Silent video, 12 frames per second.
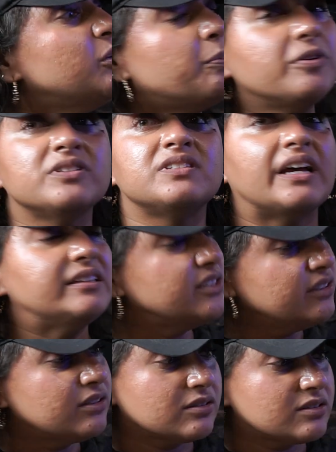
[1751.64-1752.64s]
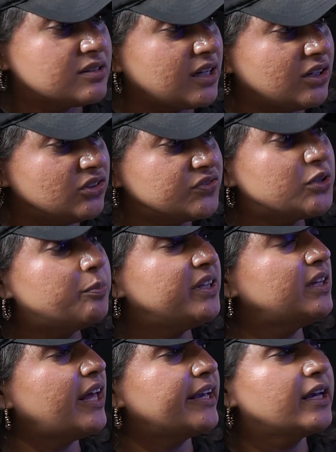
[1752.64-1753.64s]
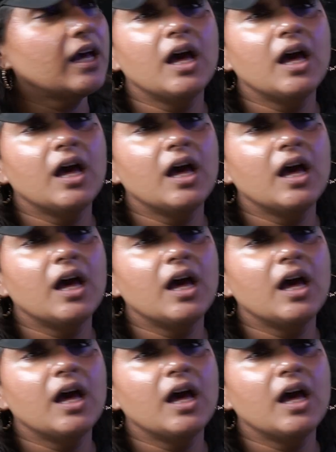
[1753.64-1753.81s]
presented herself to be like,